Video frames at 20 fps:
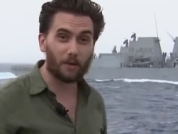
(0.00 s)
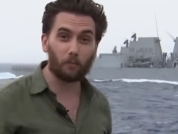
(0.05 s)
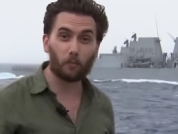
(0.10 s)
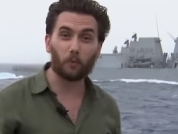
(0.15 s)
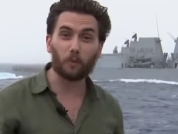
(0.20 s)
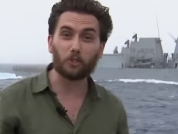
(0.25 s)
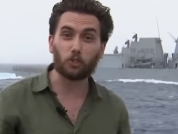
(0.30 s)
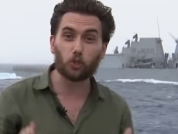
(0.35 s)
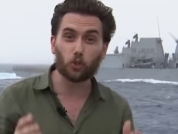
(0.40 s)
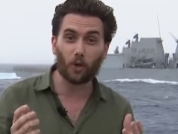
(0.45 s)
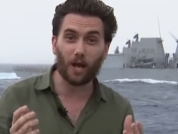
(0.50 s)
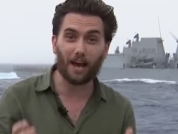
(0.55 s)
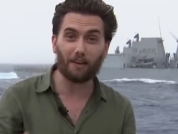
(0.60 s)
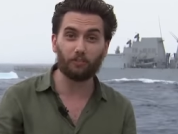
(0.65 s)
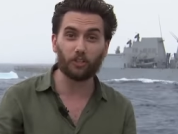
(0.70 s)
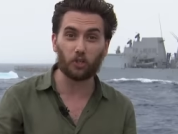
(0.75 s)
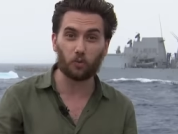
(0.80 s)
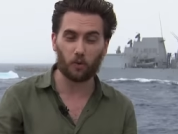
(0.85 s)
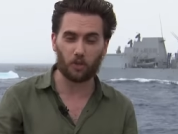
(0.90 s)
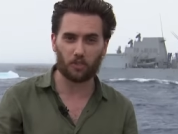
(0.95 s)
that will be
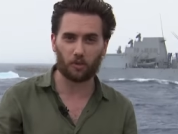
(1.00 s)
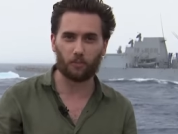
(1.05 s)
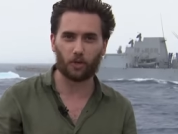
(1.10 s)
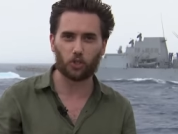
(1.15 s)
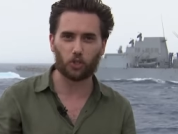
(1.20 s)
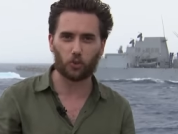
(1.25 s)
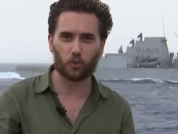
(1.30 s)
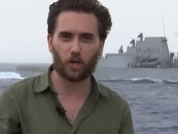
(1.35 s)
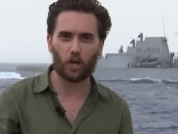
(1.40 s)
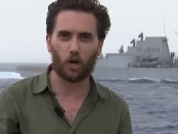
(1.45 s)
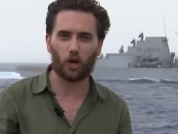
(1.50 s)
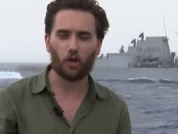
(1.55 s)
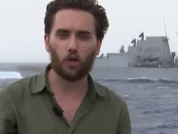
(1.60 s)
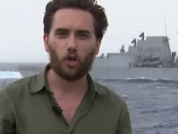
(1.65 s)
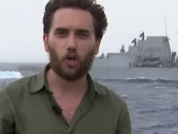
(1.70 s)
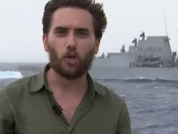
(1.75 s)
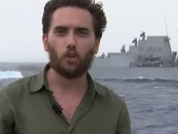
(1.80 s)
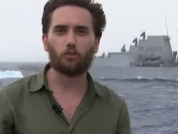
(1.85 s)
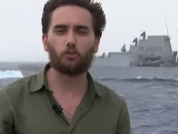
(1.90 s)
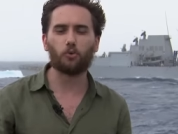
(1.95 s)
traveling with the Montreal
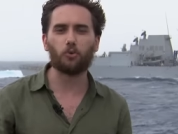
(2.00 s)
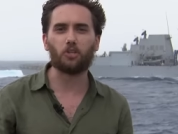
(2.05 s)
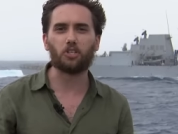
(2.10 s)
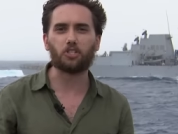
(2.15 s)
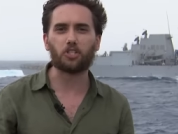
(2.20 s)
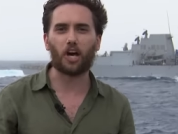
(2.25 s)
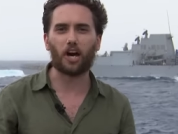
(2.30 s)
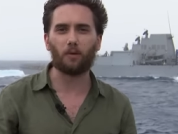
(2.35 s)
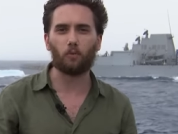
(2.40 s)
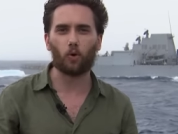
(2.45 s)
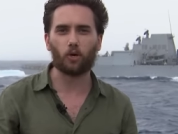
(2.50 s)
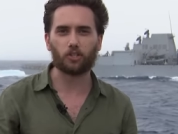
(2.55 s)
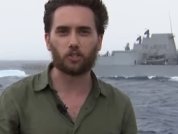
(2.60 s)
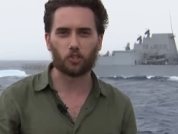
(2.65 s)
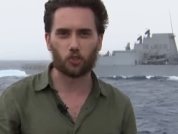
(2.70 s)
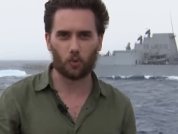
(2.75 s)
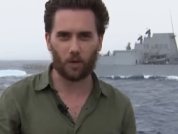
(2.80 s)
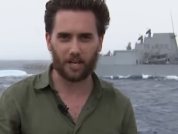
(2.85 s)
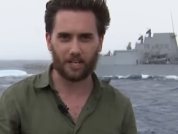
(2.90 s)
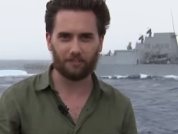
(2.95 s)
through the Taiwan
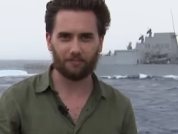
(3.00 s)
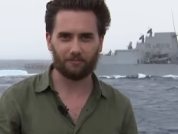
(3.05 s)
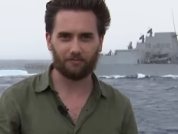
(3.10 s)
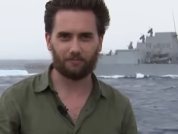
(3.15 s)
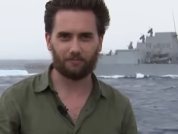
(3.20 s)
Strait.